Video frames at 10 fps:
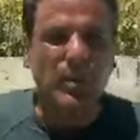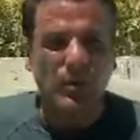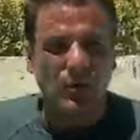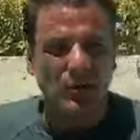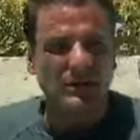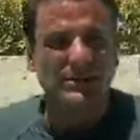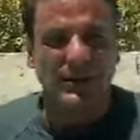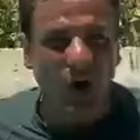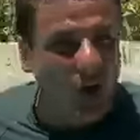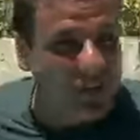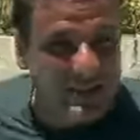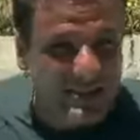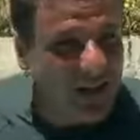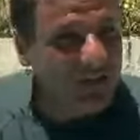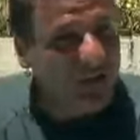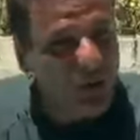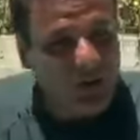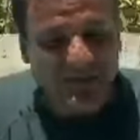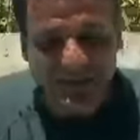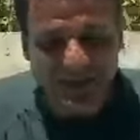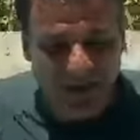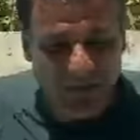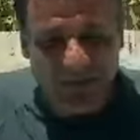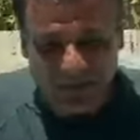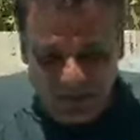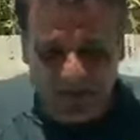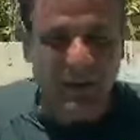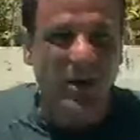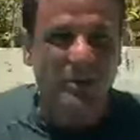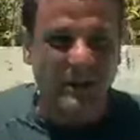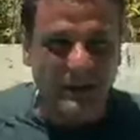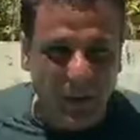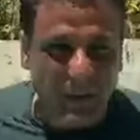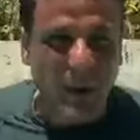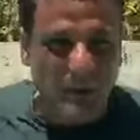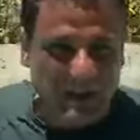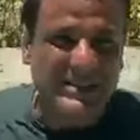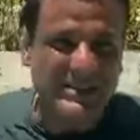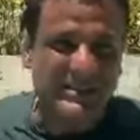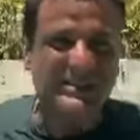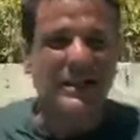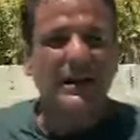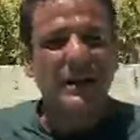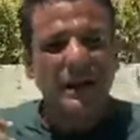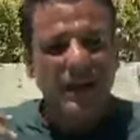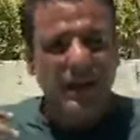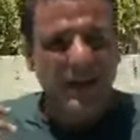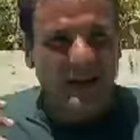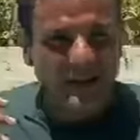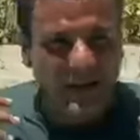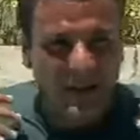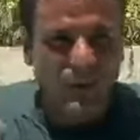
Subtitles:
course and all this other courses that I've been developing about business and